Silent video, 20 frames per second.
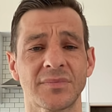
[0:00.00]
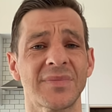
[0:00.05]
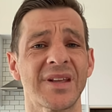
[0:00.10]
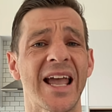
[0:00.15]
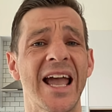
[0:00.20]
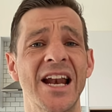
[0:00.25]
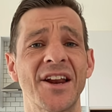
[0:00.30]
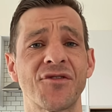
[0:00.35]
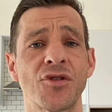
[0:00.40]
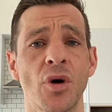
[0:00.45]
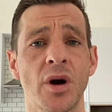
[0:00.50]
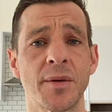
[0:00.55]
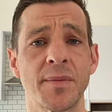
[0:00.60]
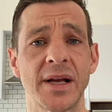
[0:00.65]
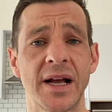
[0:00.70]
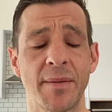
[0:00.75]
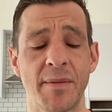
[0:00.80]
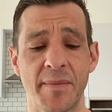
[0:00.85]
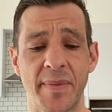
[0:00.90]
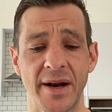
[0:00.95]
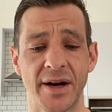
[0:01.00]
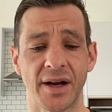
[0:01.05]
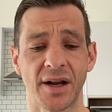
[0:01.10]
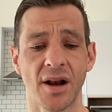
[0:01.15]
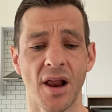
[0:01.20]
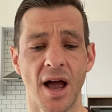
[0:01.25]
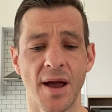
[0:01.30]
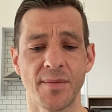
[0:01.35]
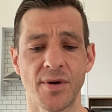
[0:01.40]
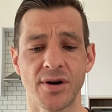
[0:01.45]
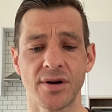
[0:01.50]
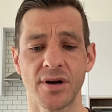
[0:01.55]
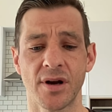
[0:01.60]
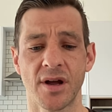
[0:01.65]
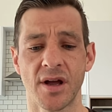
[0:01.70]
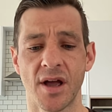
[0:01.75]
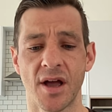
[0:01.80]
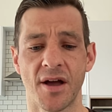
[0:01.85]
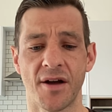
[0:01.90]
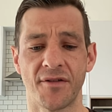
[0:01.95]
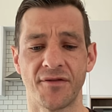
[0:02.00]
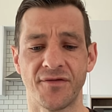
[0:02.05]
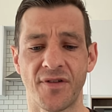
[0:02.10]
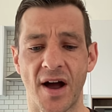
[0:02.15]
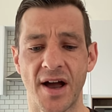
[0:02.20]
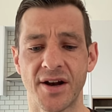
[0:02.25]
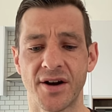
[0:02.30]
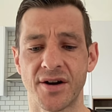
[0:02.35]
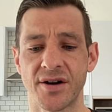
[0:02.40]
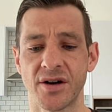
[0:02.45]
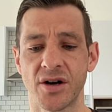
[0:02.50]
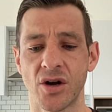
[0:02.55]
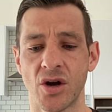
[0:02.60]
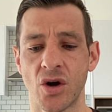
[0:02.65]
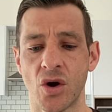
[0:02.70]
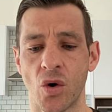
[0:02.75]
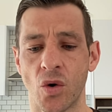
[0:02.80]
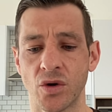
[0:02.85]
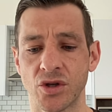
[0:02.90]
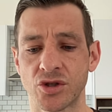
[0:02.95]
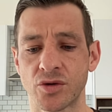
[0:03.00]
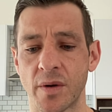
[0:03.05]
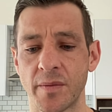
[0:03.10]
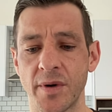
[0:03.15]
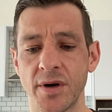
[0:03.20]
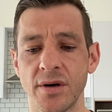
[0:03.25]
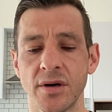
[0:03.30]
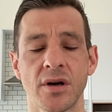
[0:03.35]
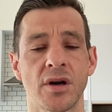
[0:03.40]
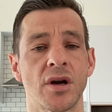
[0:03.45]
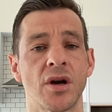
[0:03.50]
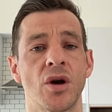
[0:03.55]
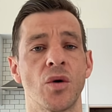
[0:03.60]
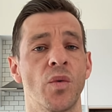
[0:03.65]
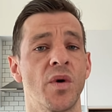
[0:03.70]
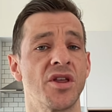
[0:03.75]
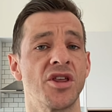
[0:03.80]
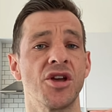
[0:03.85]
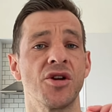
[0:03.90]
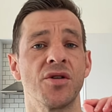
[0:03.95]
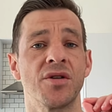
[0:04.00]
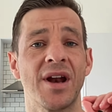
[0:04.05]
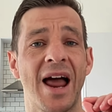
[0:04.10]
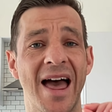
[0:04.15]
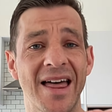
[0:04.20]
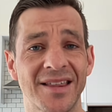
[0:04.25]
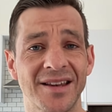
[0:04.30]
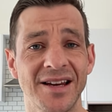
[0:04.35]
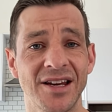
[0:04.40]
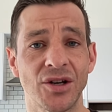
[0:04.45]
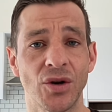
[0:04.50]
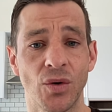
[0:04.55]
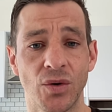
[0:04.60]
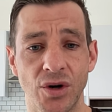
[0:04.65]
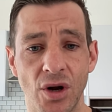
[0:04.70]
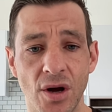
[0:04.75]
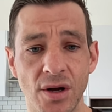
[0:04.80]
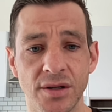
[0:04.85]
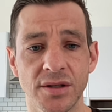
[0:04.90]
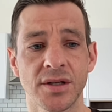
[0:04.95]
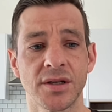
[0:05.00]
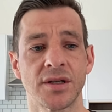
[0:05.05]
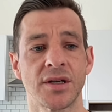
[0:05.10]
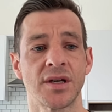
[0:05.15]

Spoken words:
And if you want to become a better climber, fighter, or swimmer, whether you're an athlete or not,